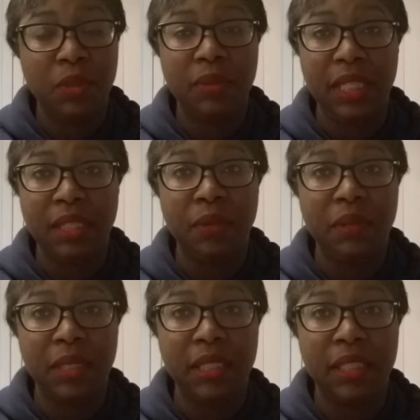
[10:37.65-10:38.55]
We was eat, we
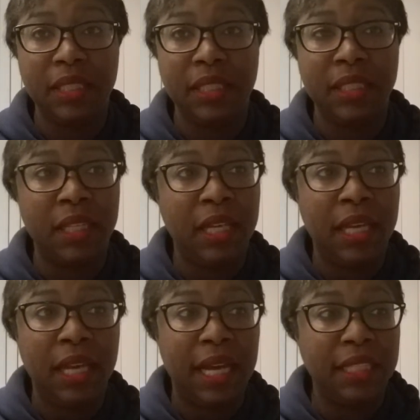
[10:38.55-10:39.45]
was eating good.
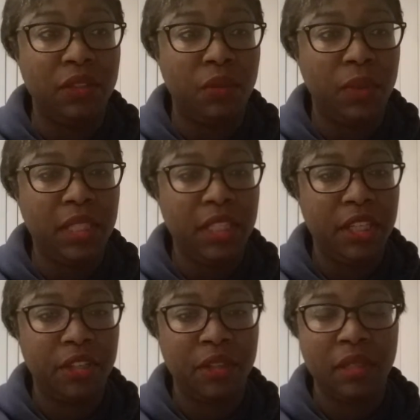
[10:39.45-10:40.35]
I know one
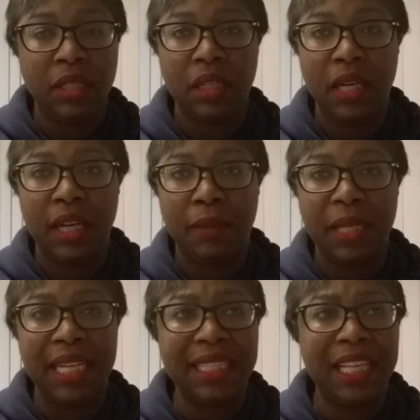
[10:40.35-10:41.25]
year, um,
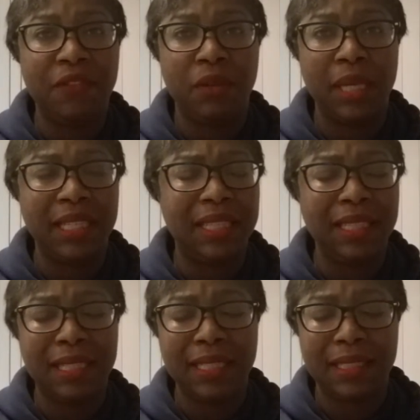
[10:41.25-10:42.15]
and I think I
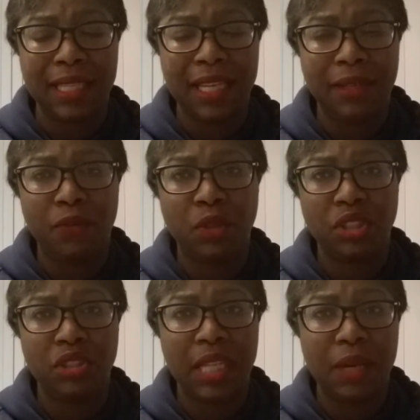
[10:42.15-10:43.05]
think that same Fourth
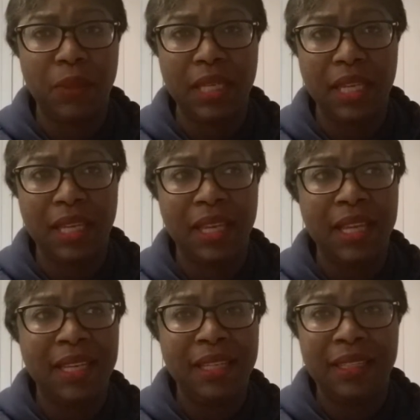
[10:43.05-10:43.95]
of July weekend,
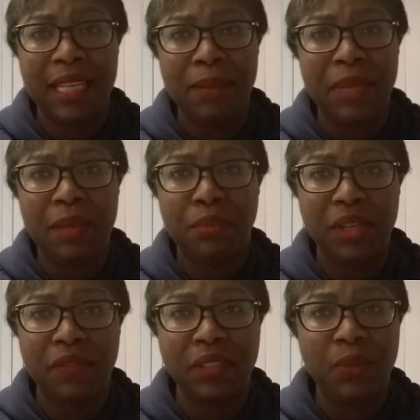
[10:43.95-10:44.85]
they made
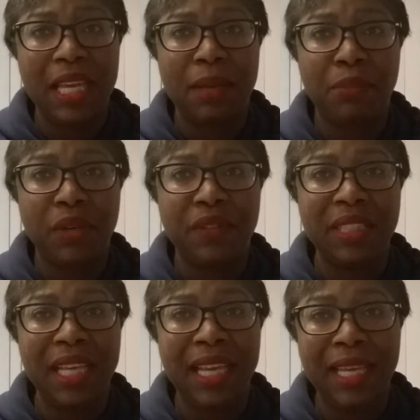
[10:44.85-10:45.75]
breakfast. We had
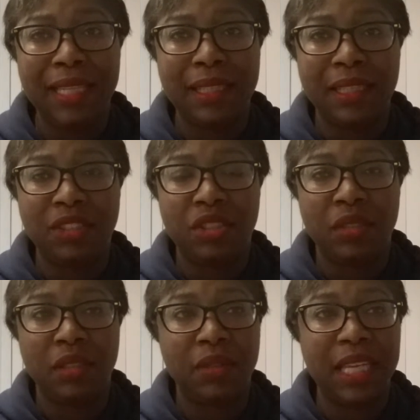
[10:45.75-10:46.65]
breakfast and lunch.
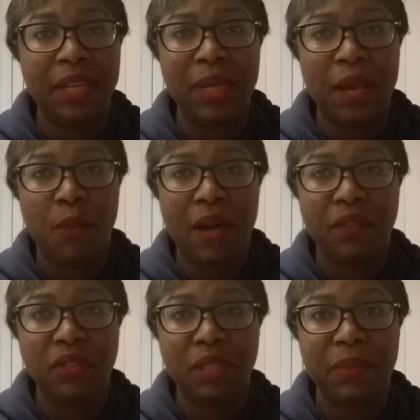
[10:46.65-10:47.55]
Okay, we had
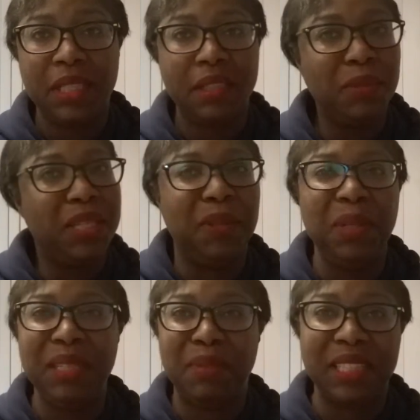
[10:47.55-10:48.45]
waffles up in there. we
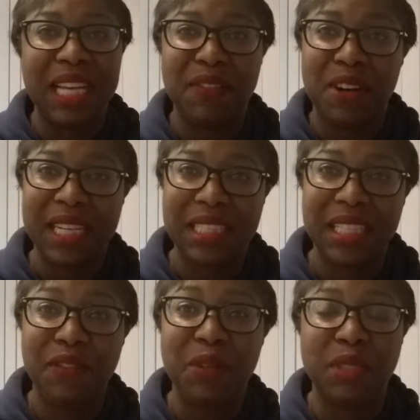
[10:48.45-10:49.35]
supposed to have all that
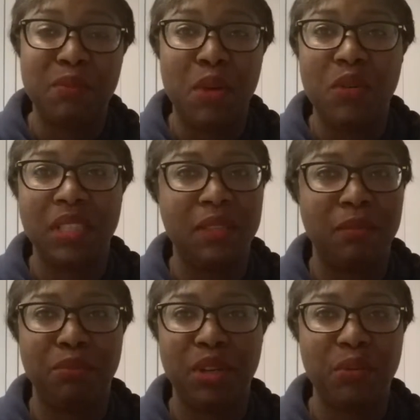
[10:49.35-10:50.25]
stuff. It was smoke. The
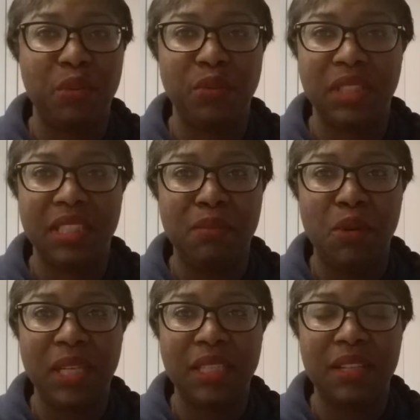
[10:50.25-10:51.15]
break room was just
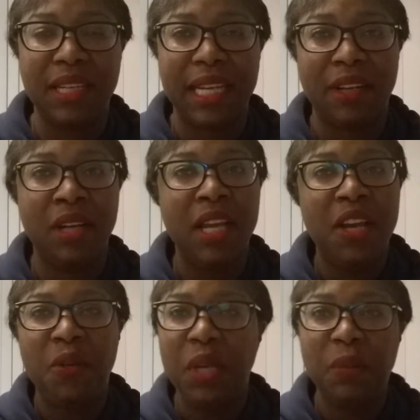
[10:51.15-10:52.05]
smoky as all get out.
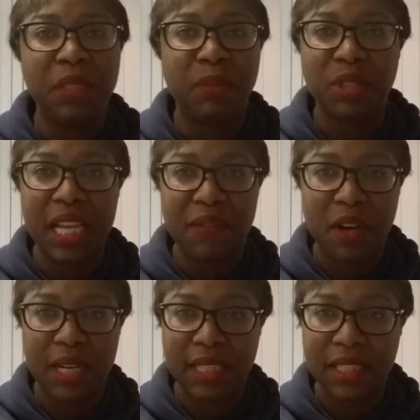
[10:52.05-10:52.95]
We weren't supposed to have
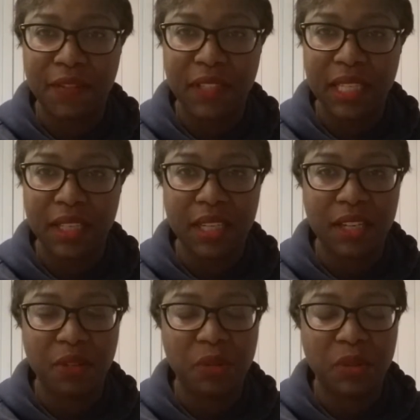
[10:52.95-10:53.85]
all that stuff in there. Y'all
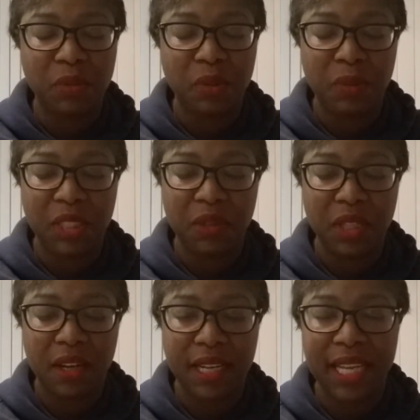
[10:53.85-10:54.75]
know we weren't supposed to be doing
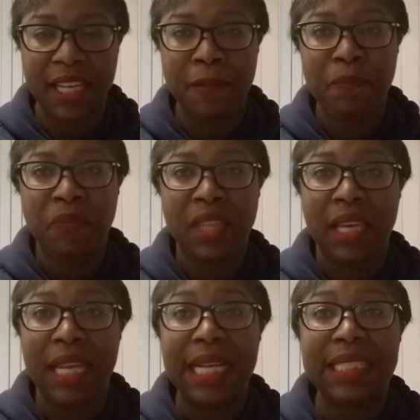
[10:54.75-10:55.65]
all that.
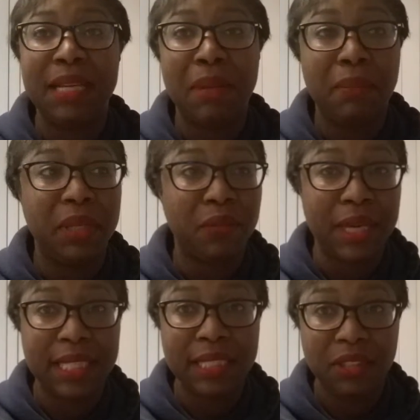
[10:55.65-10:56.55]
And I set my butt
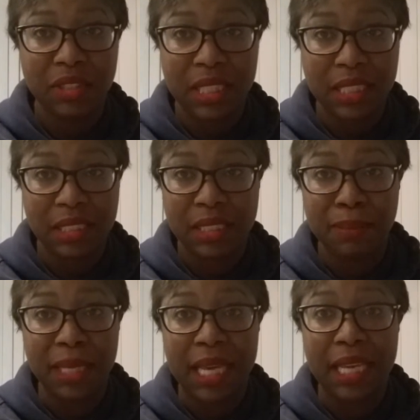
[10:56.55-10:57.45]
right at the nurse station because
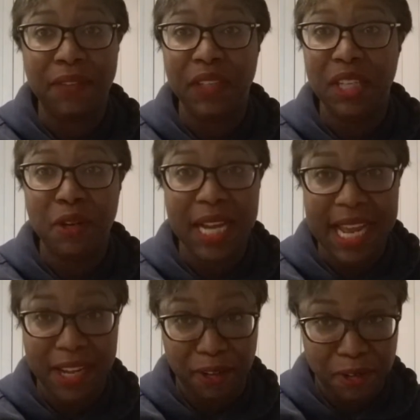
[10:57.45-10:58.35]
I'm like, if it go
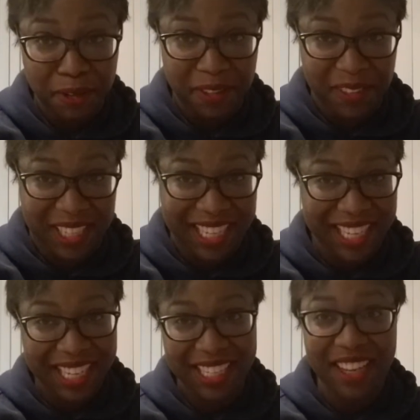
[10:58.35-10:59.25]
down,
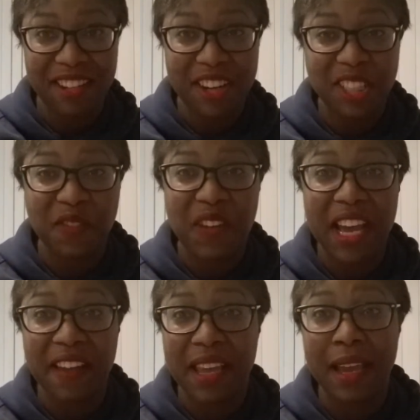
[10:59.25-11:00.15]
okay, y'all cause a
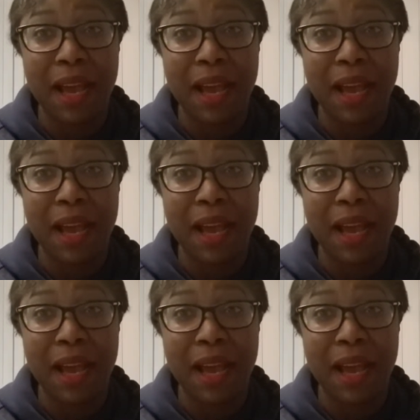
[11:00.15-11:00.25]
fire in here.